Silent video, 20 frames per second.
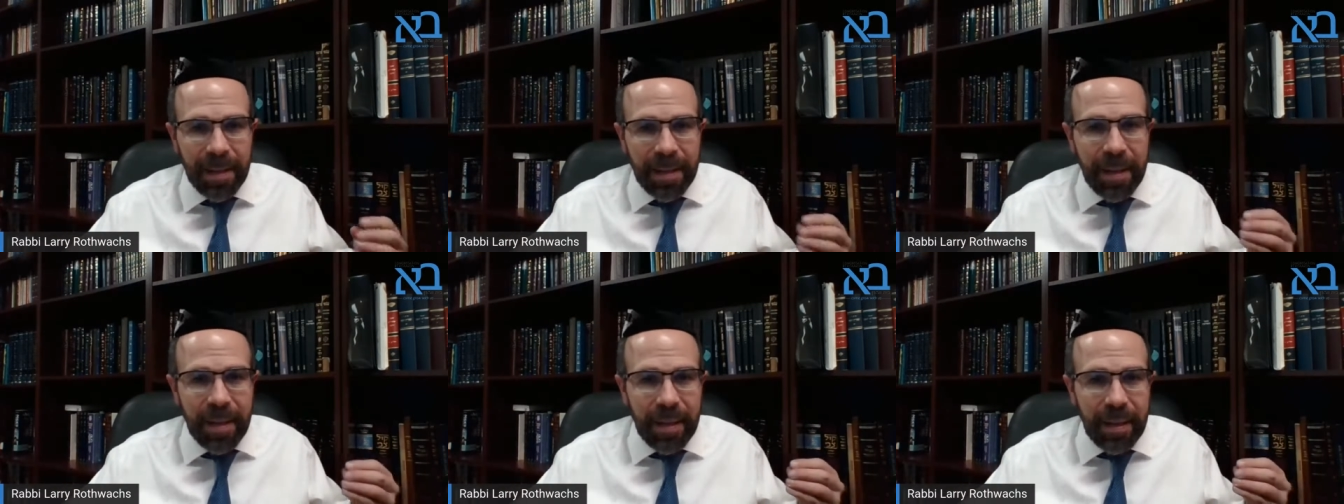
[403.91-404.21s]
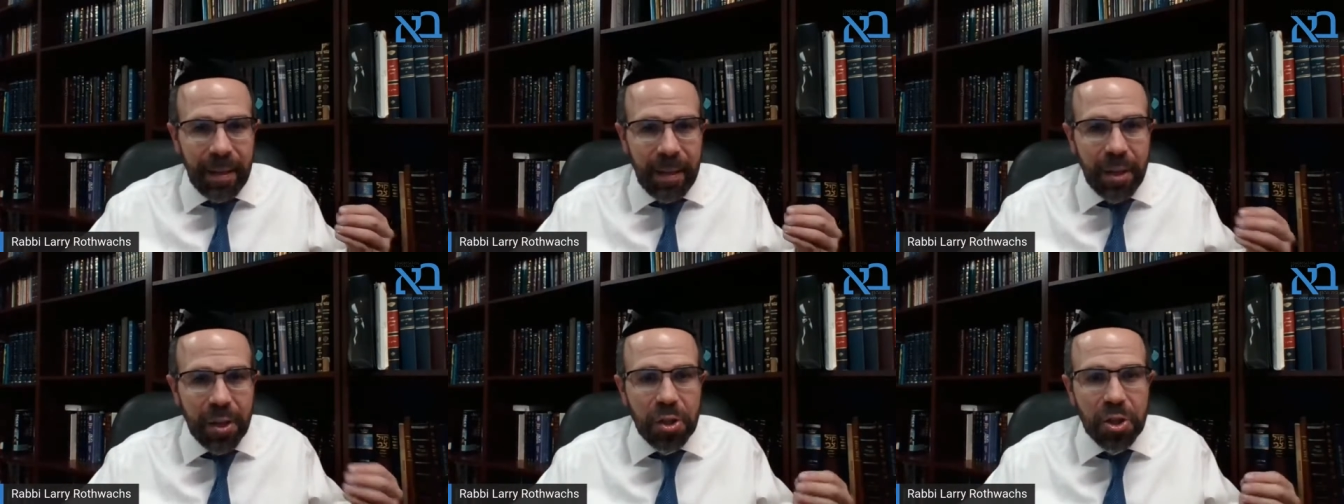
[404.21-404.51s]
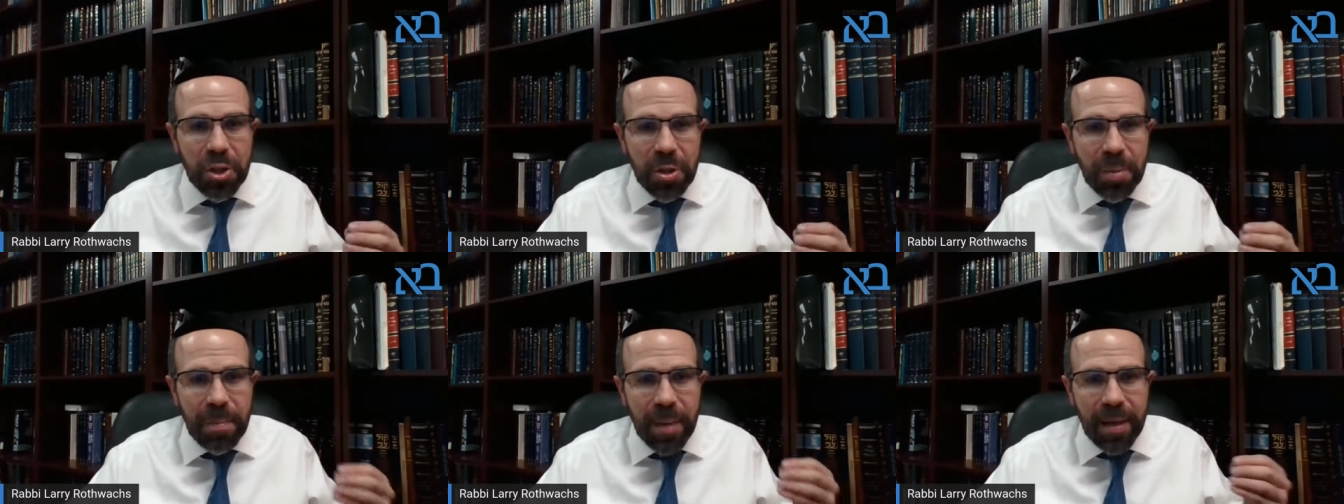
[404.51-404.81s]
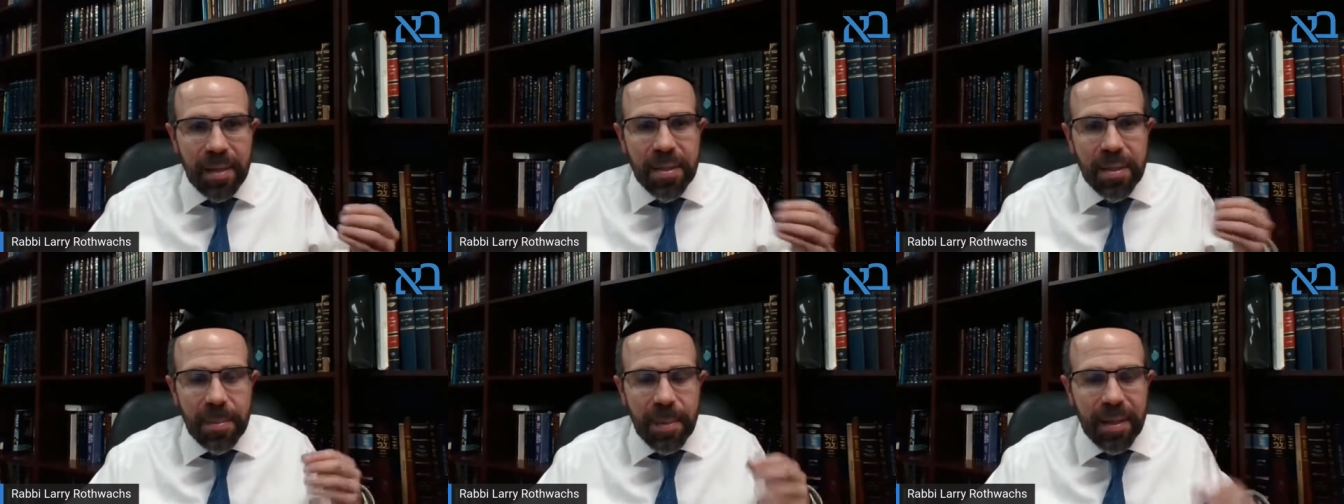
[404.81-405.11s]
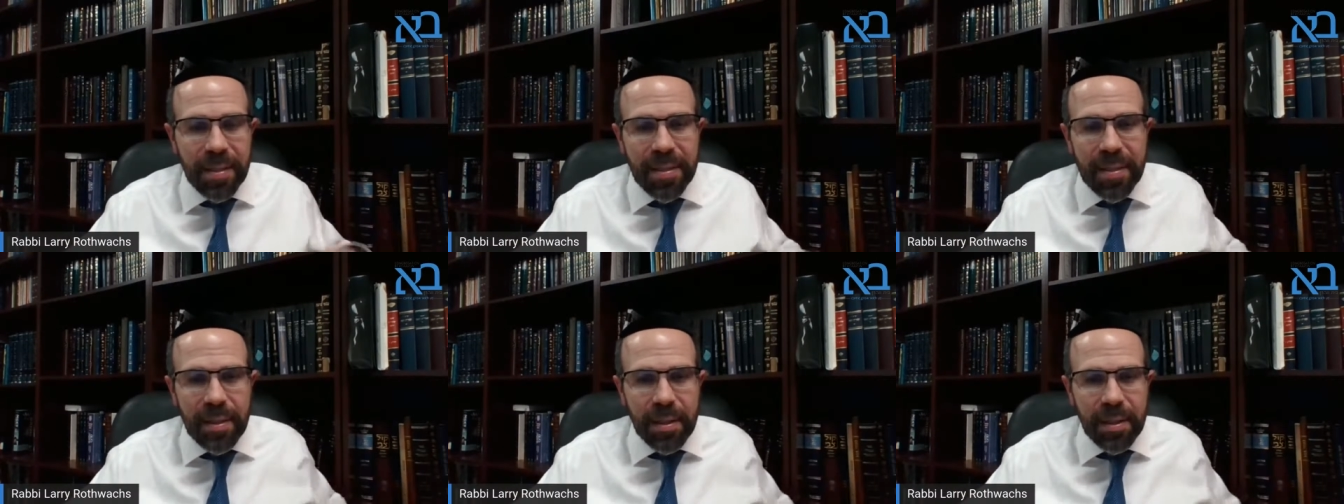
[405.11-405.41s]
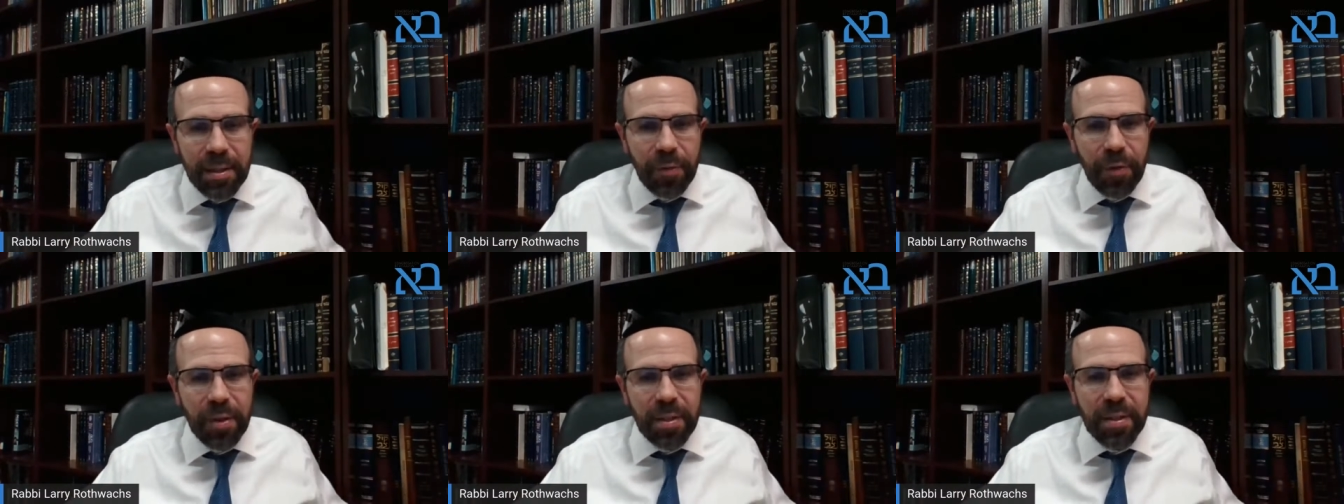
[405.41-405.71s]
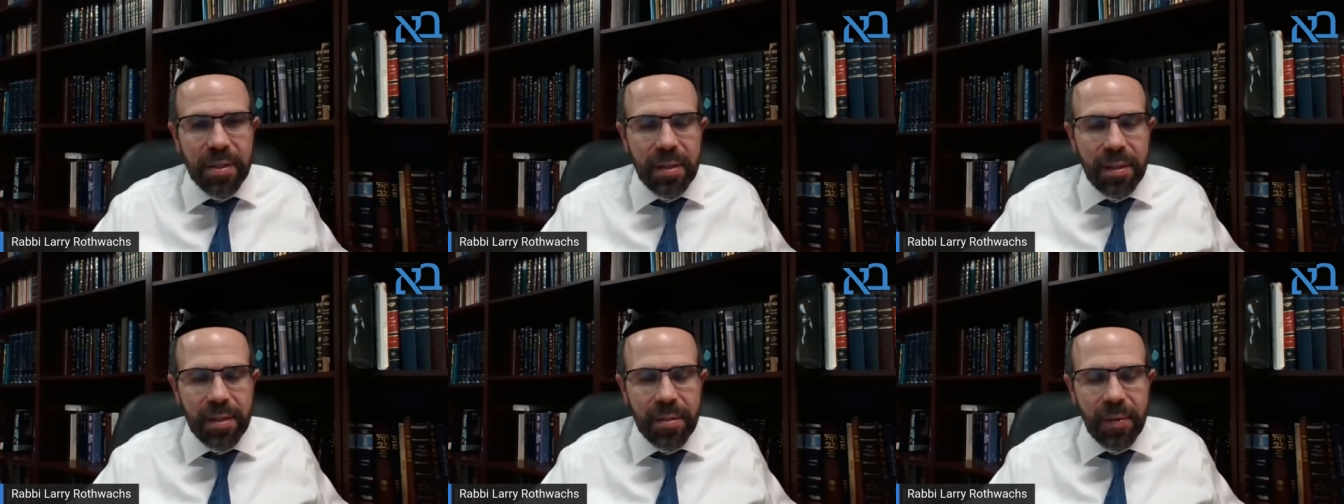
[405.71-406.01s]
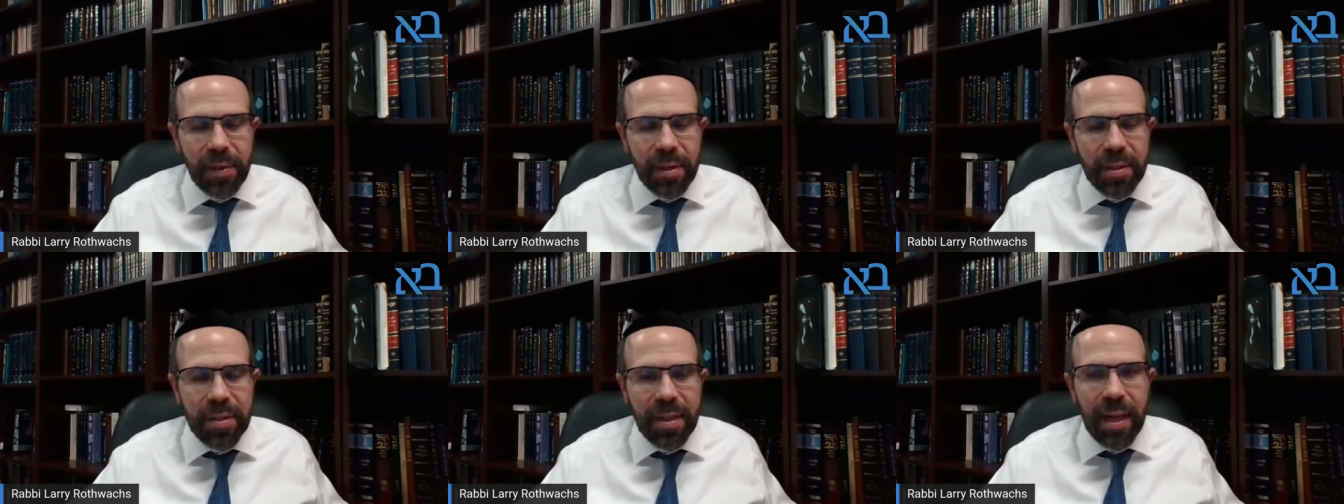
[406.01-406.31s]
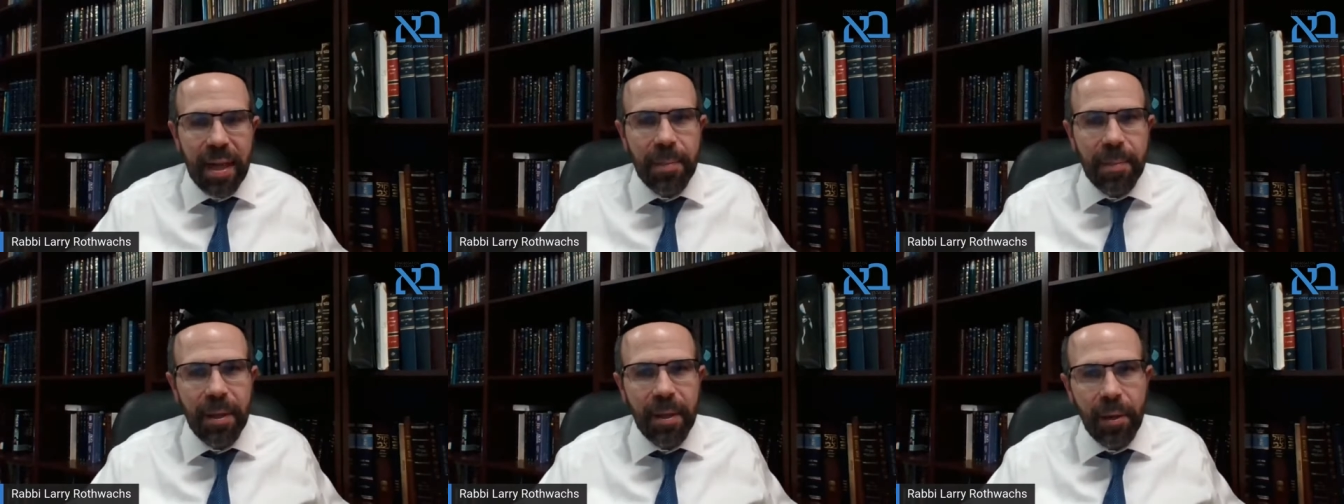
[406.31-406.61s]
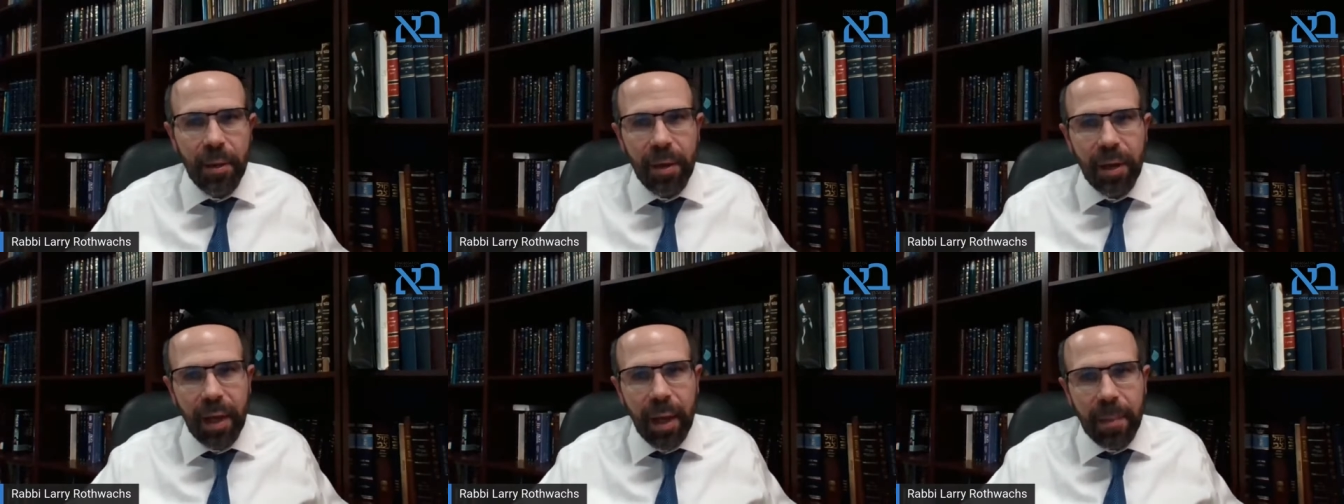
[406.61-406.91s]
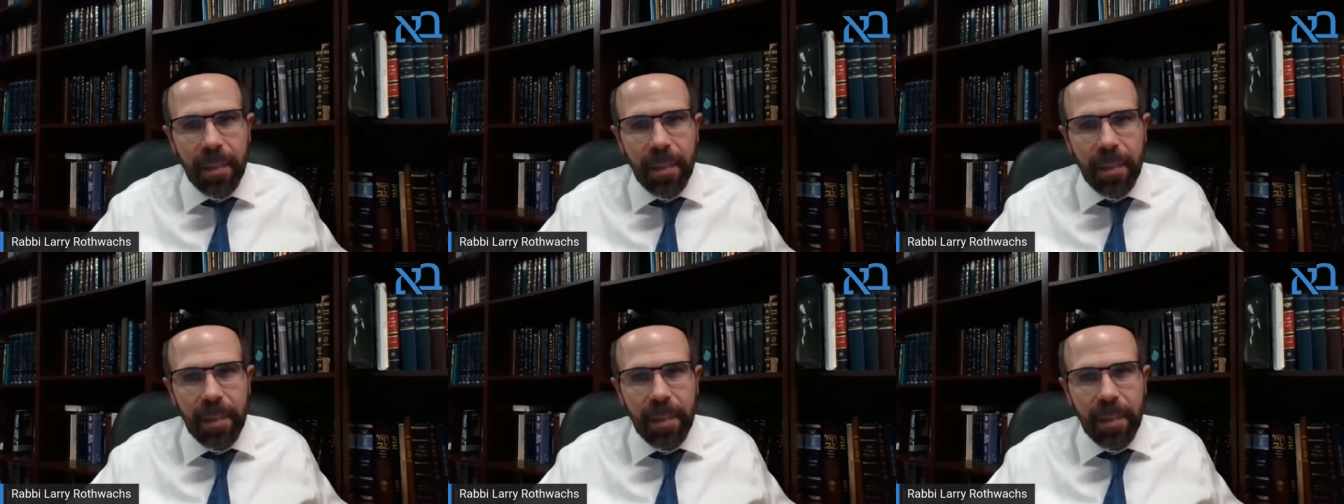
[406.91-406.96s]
Ki ish tmeis svasayim anochi.